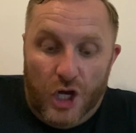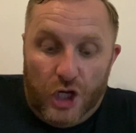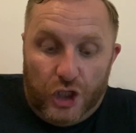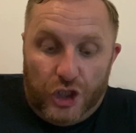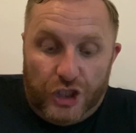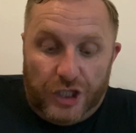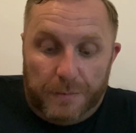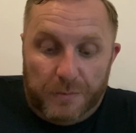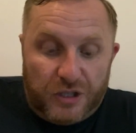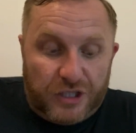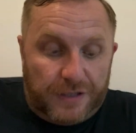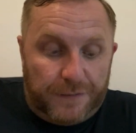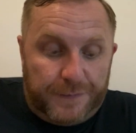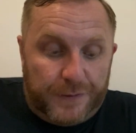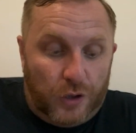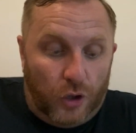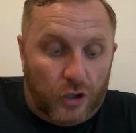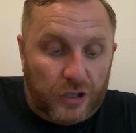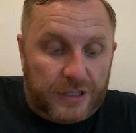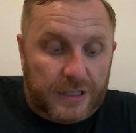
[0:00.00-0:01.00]
She must have
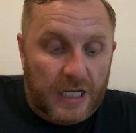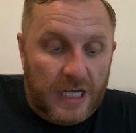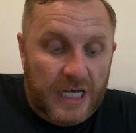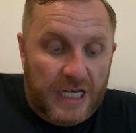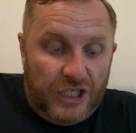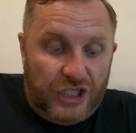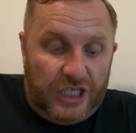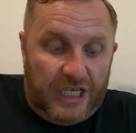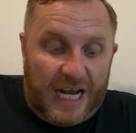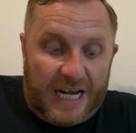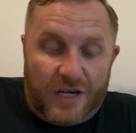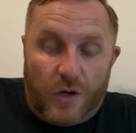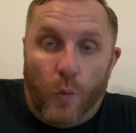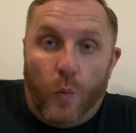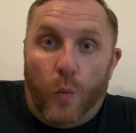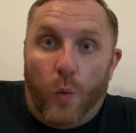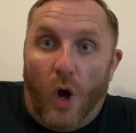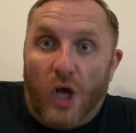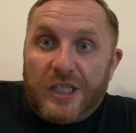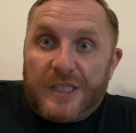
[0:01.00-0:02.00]
thought she'd had a
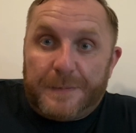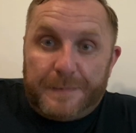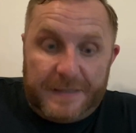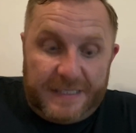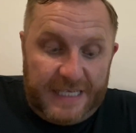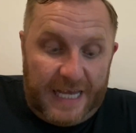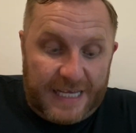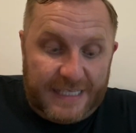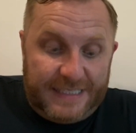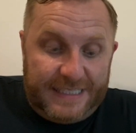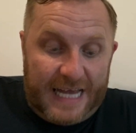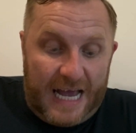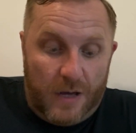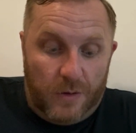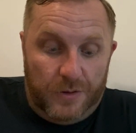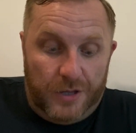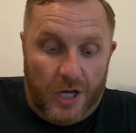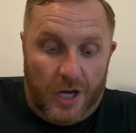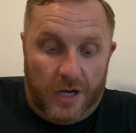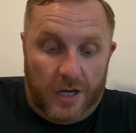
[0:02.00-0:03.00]
wasp's nest
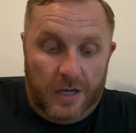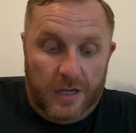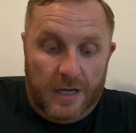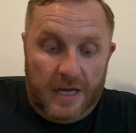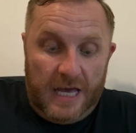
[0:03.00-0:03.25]
down there.